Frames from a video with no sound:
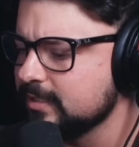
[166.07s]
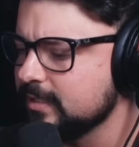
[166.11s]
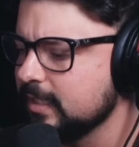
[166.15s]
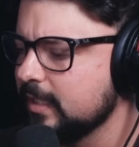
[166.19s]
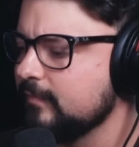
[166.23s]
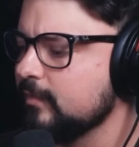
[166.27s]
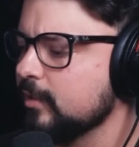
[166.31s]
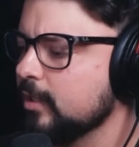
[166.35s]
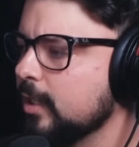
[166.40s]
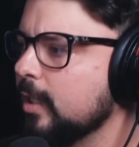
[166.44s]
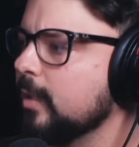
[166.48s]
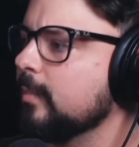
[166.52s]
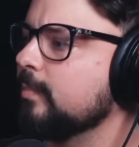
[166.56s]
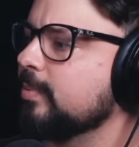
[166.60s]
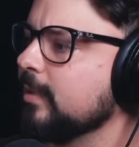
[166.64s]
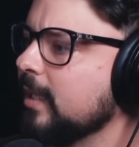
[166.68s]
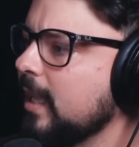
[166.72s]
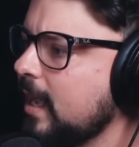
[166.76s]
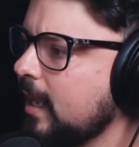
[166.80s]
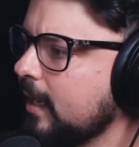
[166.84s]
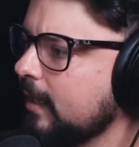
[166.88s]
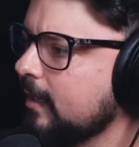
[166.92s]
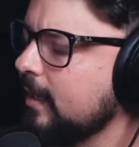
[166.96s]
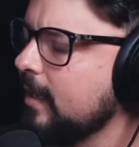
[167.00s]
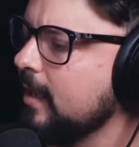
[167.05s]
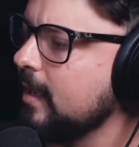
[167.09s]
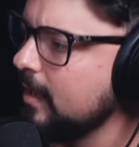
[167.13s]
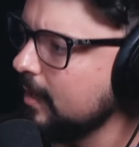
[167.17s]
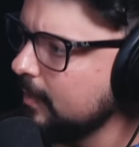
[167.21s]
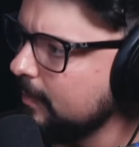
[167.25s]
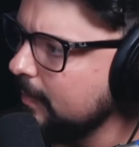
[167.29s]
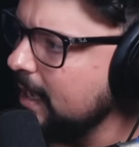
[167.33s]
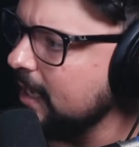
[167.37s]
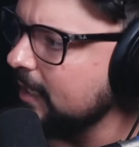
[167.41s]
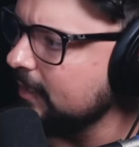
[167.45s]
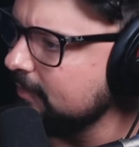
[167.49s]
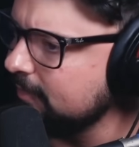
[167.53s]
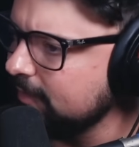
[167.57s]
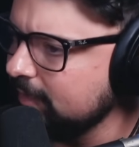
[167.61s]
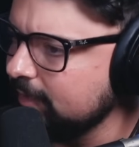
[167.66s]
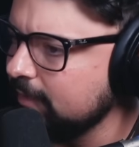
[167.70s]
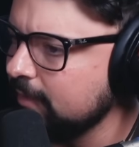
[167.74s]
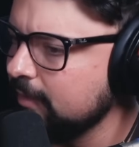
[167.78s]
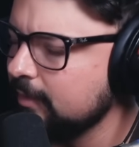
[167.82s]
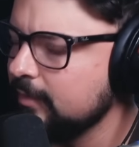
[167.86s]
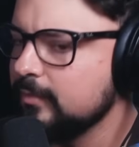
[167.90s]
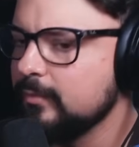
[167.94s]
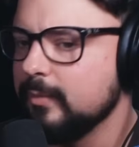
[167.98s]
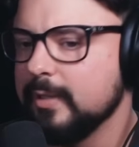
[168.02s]
Xavier, a black
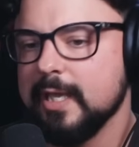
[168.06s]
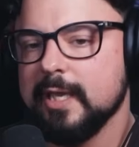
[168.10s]
Magneto.